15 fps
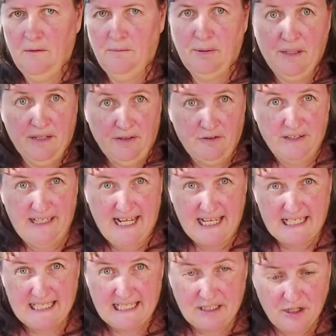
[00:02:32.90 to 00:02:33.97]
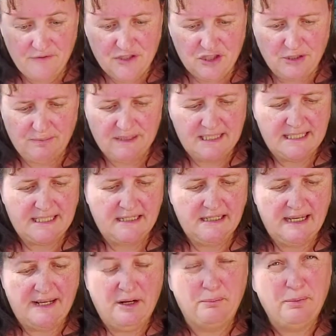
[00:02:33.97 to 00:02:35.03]
put a little greenhouse thing over the top of this,
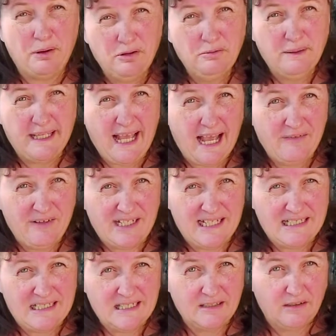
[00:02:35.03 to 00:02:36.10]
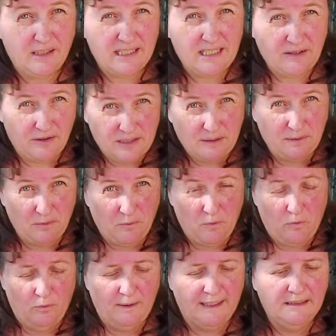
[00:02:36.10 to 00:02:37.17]
and I'll probably have it inside so it's a bit
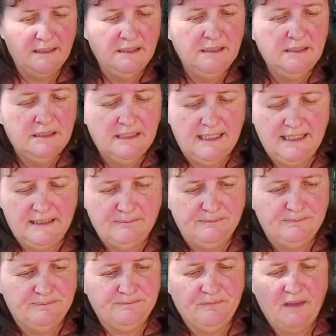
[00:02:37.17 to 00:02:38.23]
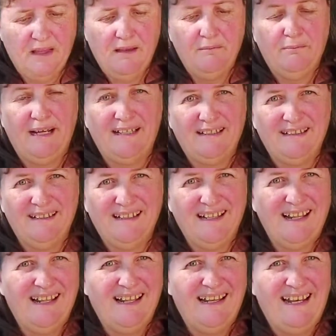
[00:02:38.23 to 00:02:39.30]
warmer. But
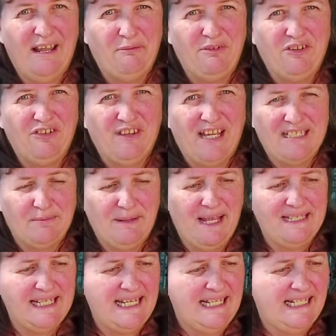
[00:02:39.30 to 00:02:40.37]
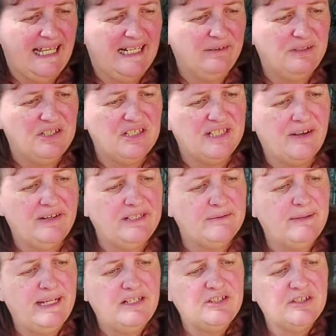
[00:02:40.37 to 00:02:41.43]
then we've got that to be able to eat later, which is going
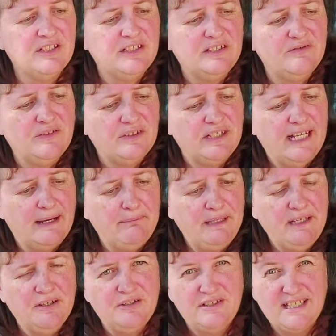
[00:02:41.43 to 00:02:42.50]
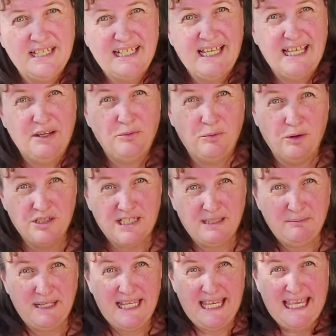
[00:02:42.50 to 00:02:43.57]
to make Jonathan very happy, who's sitting here
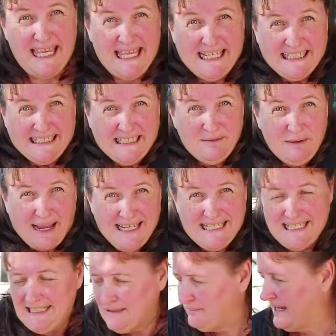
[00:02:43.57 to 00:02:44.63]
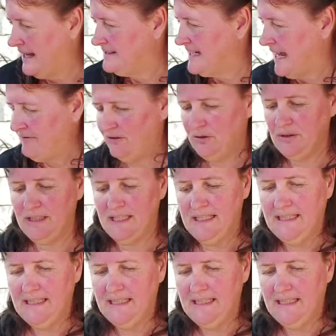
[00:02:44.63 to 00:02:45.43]
watching me, eagerly waiting to be able to have a look.